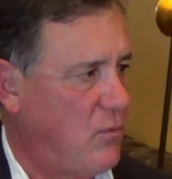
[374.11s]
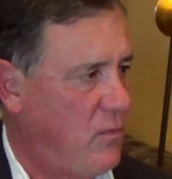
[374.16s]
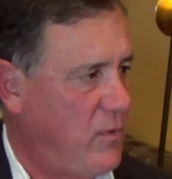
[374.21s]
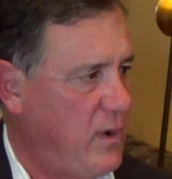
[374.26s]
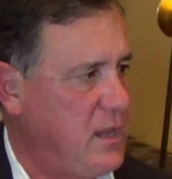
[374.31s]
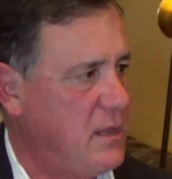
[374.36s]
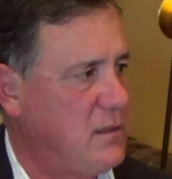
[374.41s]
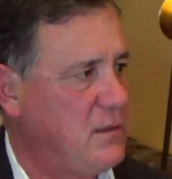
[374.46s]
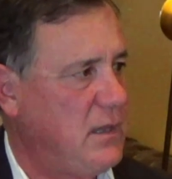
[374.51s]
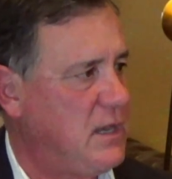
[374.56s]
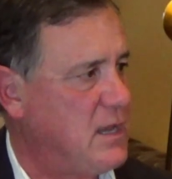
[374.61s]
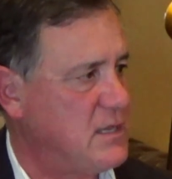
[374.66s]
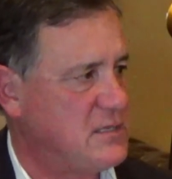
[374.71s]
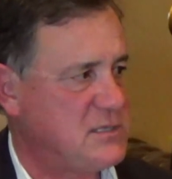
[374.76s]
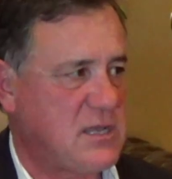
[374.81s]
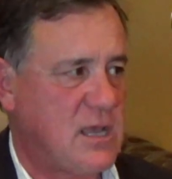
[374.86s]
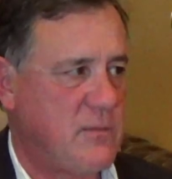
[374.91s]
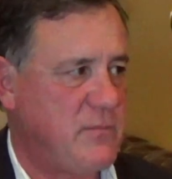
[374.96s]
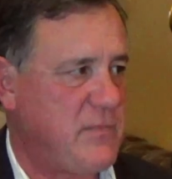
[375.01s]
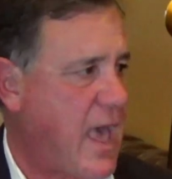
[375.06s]
really
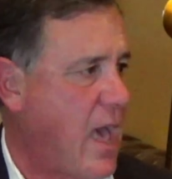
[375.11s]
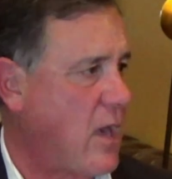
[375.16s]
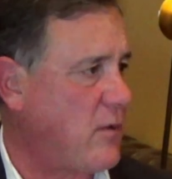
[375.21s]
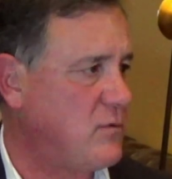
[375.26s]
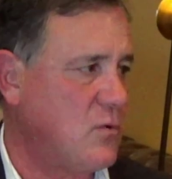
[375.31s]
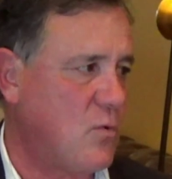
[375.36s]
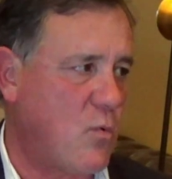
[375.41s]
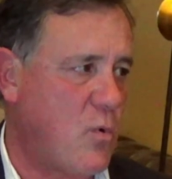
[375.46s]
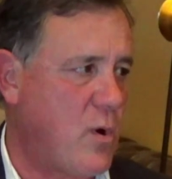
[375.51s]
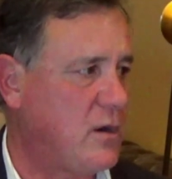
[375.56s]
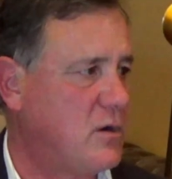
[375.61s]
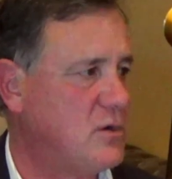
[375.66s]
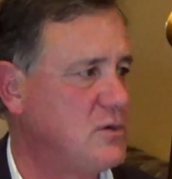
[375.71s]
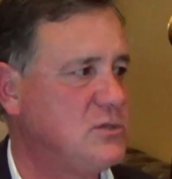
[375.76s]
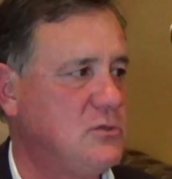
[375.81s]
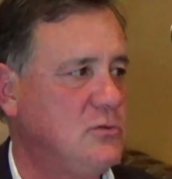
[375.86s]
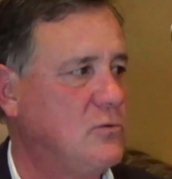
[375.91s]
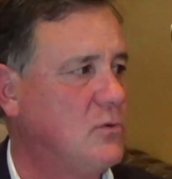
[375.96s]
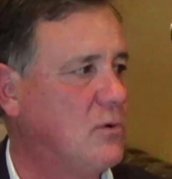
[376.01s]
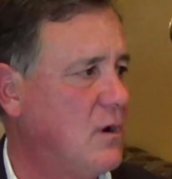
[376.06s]
does come down to one or
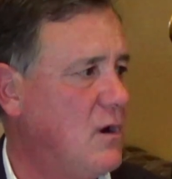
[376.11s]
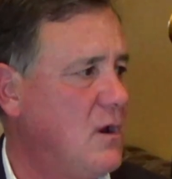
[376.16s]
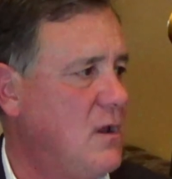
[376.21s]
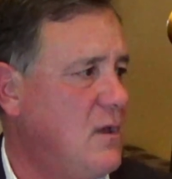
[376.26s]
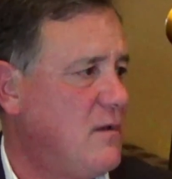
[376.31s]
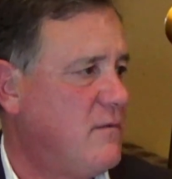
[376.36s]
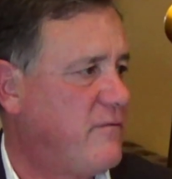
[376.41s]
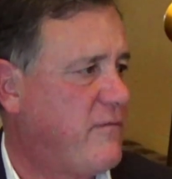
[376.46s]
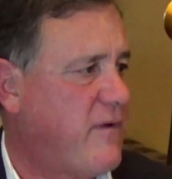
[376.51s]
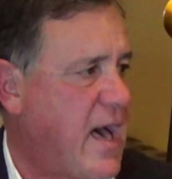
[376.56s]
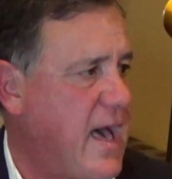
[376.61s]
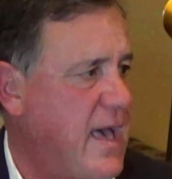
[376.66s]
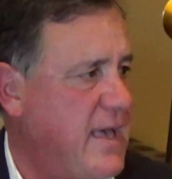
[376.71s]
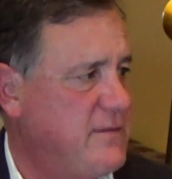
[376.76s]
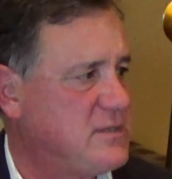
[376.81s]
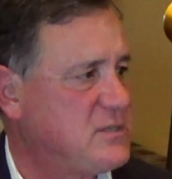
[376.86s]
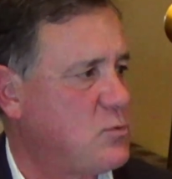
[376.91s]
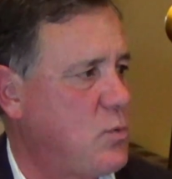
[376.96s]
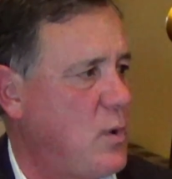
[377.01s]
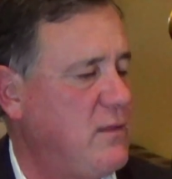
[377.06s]
two or
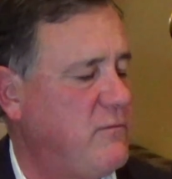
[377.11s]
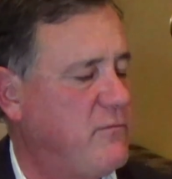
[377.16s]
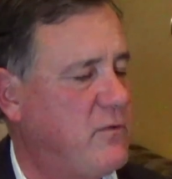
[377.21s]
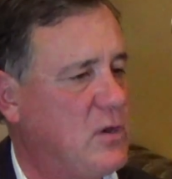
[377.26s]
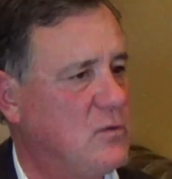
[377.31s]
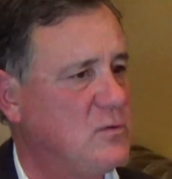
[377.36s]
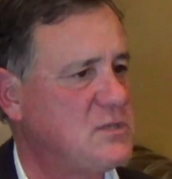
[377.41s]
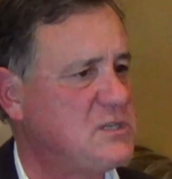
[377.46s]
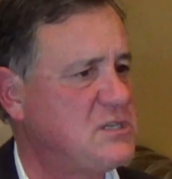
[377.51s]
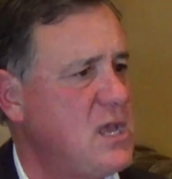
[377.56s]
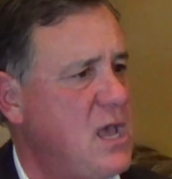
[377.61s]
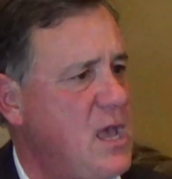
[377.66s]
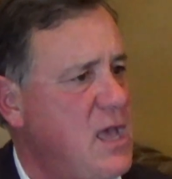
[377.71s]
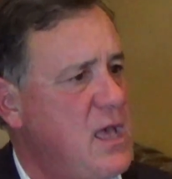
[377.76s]
five swing votes.